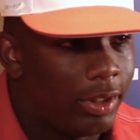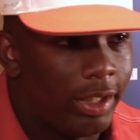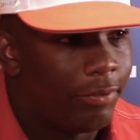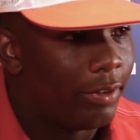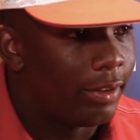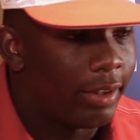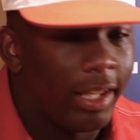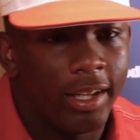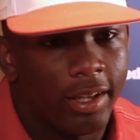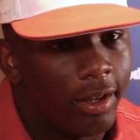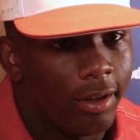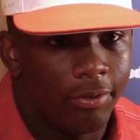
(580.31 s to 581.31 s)
even
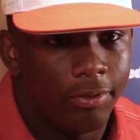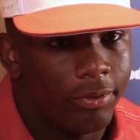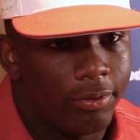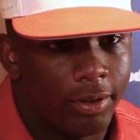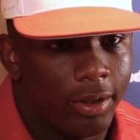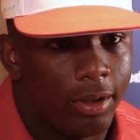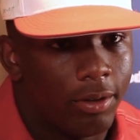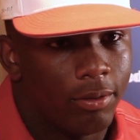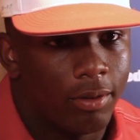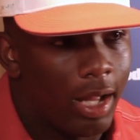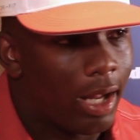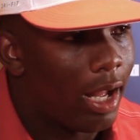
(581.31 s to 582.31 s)
think of, you
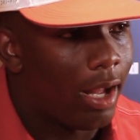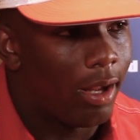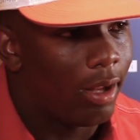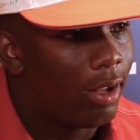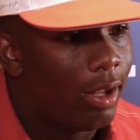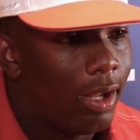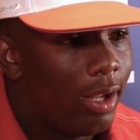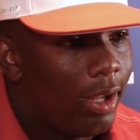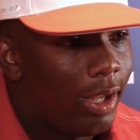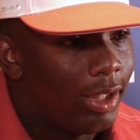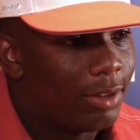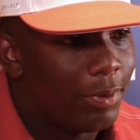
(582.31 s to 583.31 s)
know? Like,
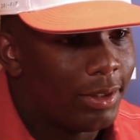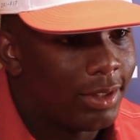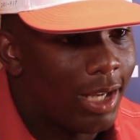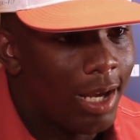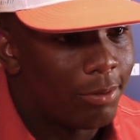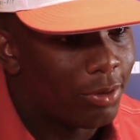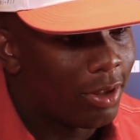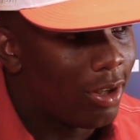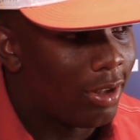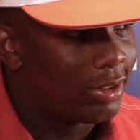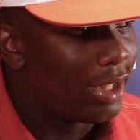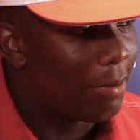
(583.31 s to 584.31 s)
it's been times where the
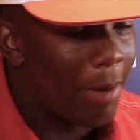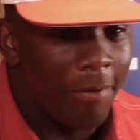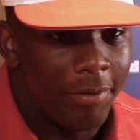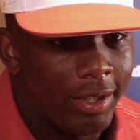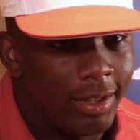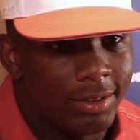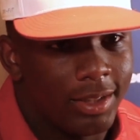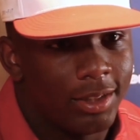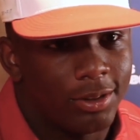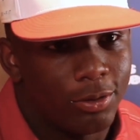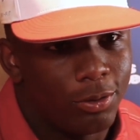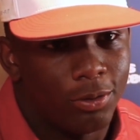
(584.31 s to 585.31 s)
only time I've eaten is at
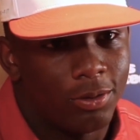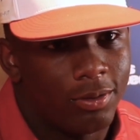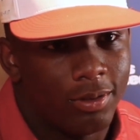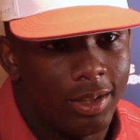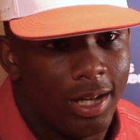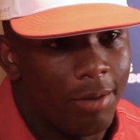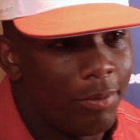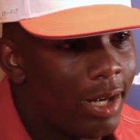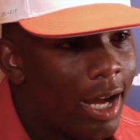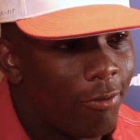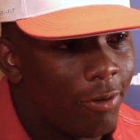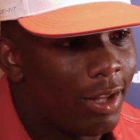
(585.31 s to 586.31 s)
school. And I mean,
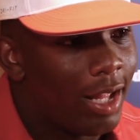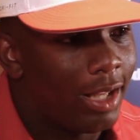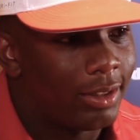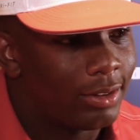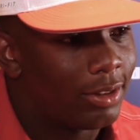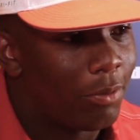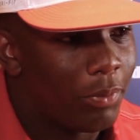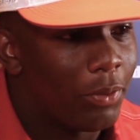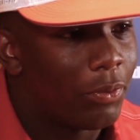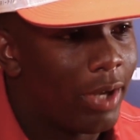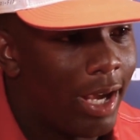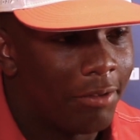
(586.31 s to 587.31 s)
I realize some
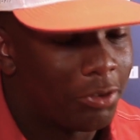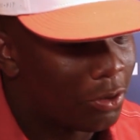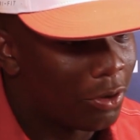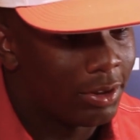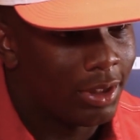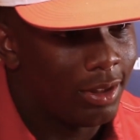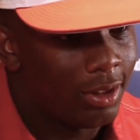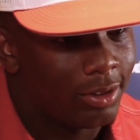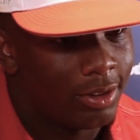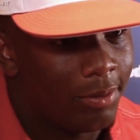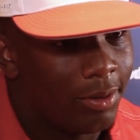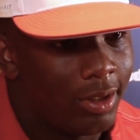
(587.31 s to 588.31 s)
people have stories out there
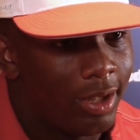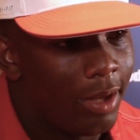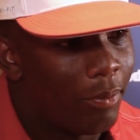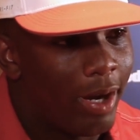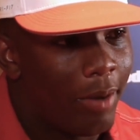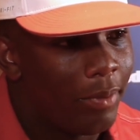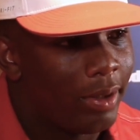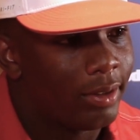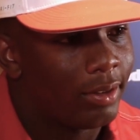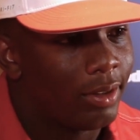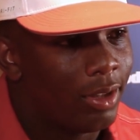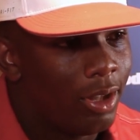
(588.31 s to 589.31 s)
similar to that, but I
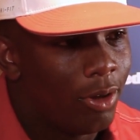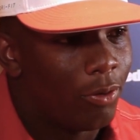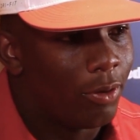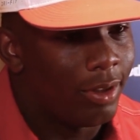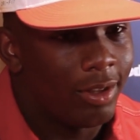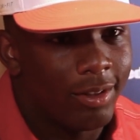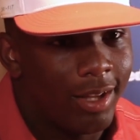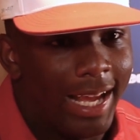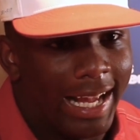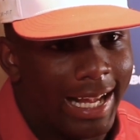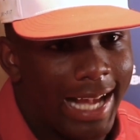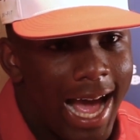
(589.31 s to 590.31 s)
mean, when you're
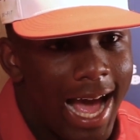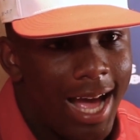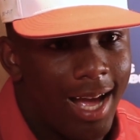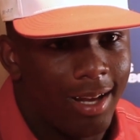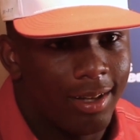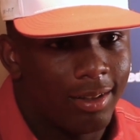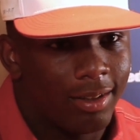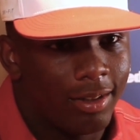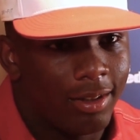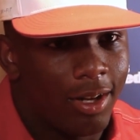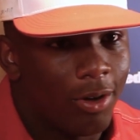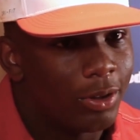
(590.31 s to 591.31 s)
that guy,
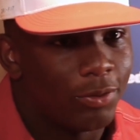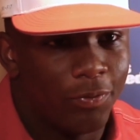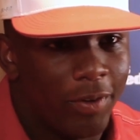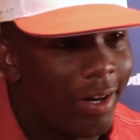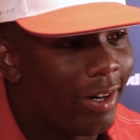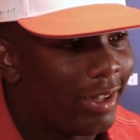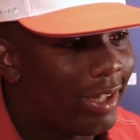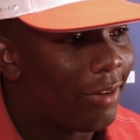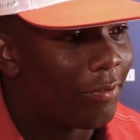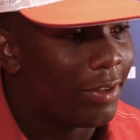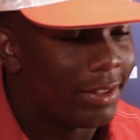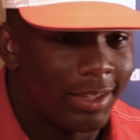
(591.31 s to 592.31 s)
you know, it's very
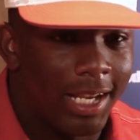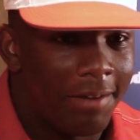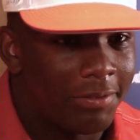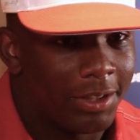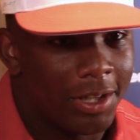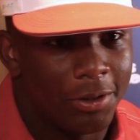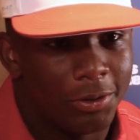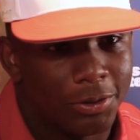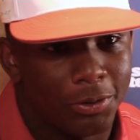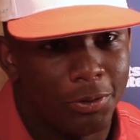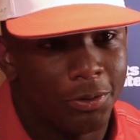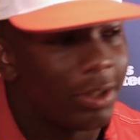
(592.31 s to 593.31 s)
different to have to go to
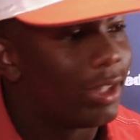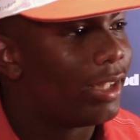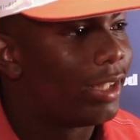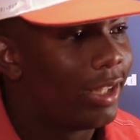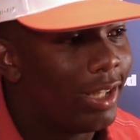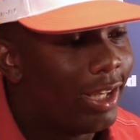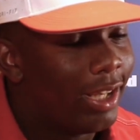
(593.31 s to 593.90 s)
school and